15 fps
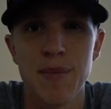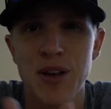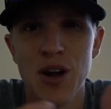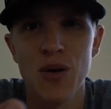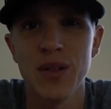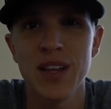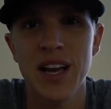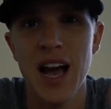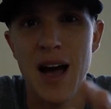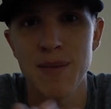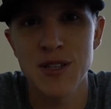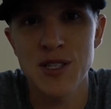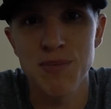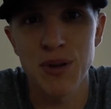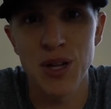me know in the
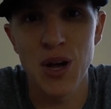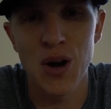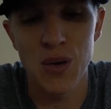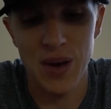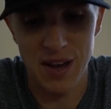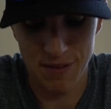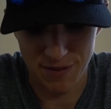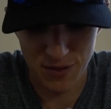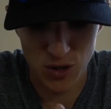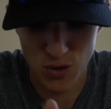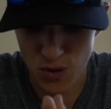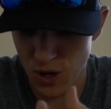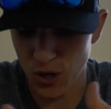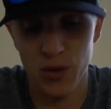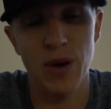comments below if
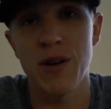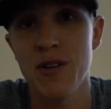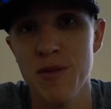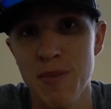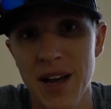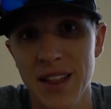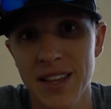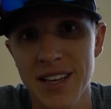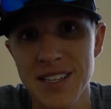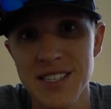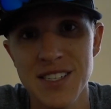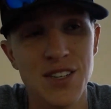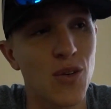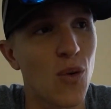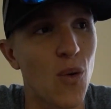you agree with my
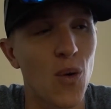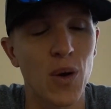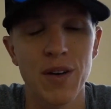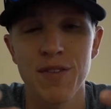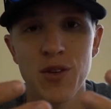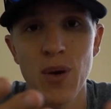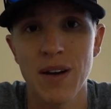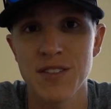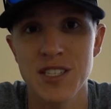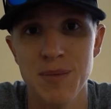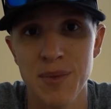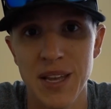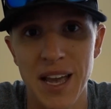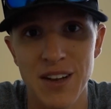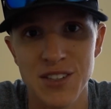list, or if you have
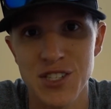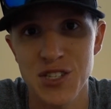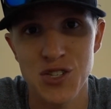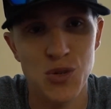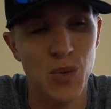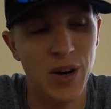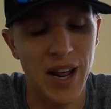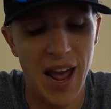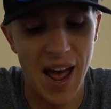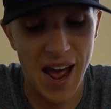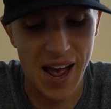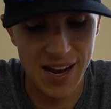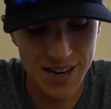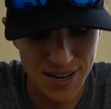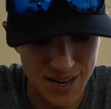something else that you wanna
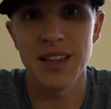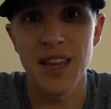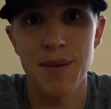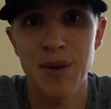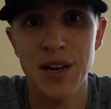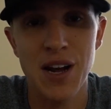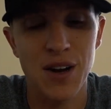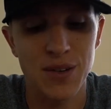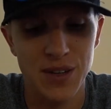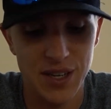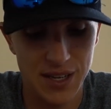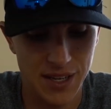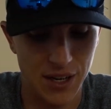add, let me know.